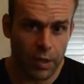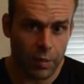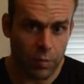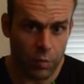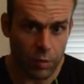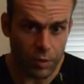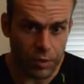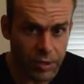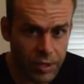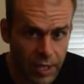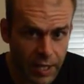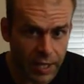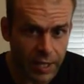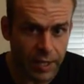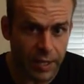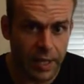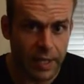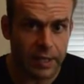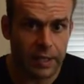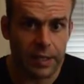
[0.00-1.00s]
Will it stay
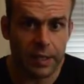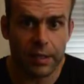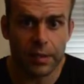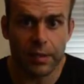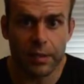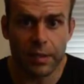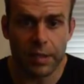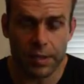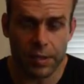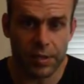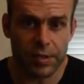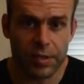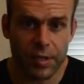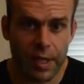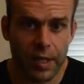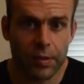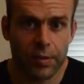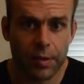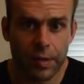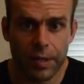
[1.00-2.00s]
connected? Does it
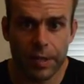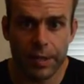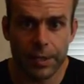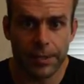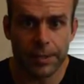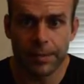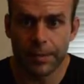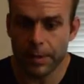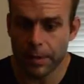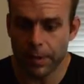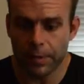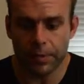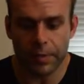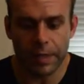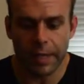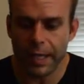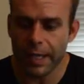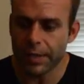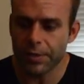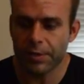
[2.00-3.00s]
sound good?
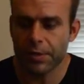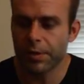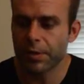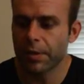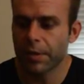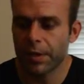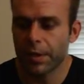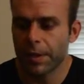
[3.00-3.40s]
Yes.